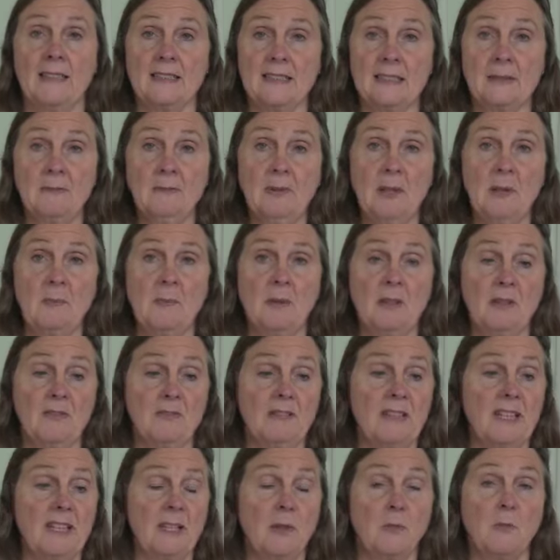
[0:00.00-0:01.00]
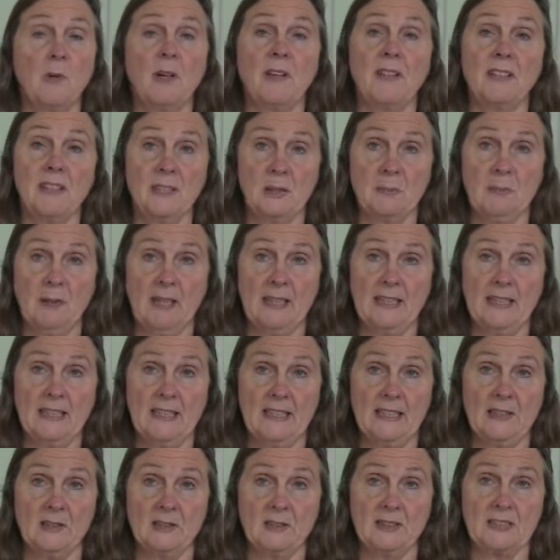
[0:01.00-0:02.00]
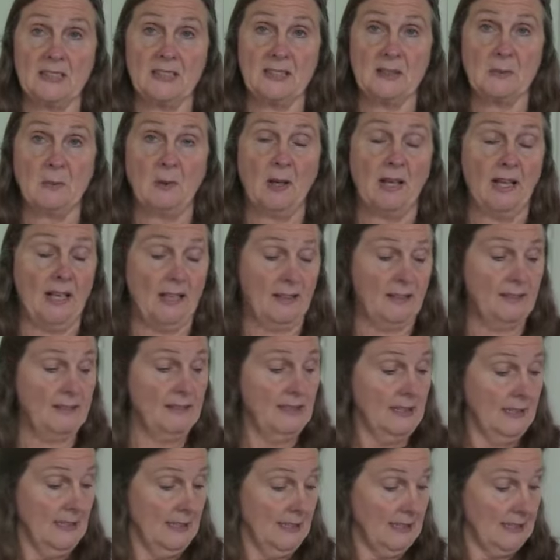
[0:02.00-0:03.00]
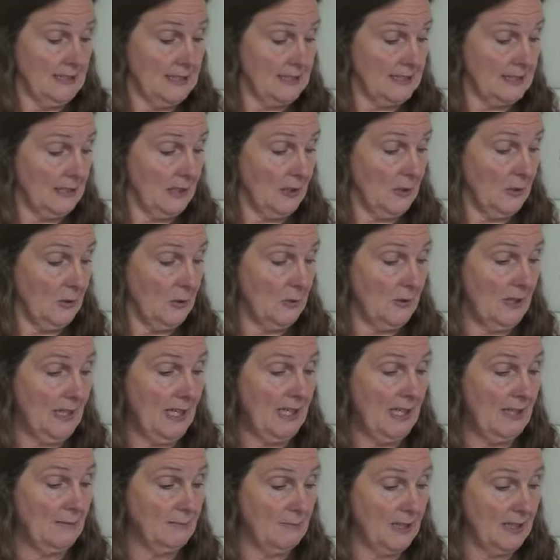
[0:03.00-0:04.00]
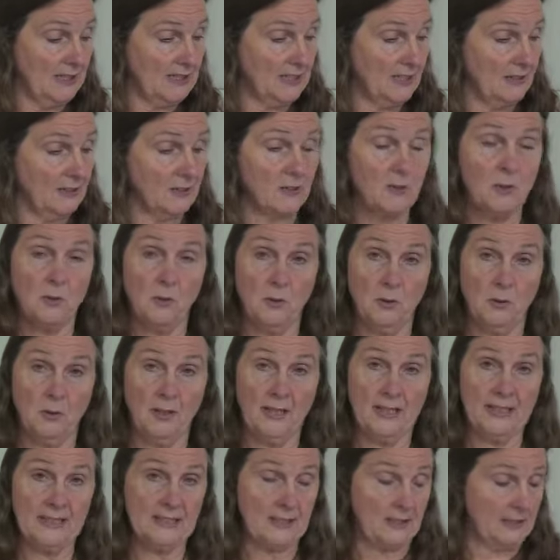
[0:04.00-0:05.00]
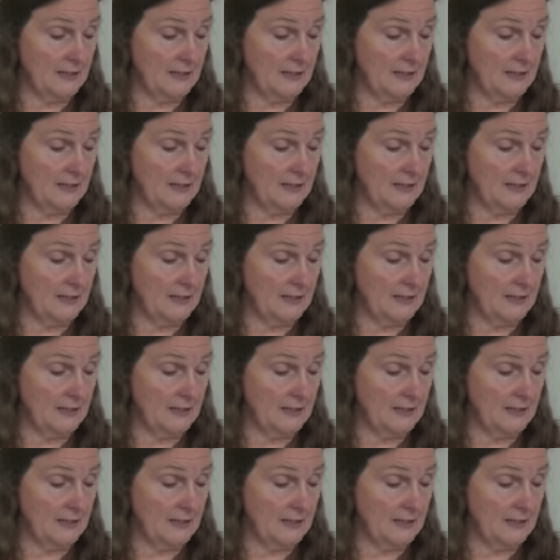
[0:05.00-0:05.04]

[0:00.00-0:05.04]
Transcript: Some people are really worried about needles as well, so I don't always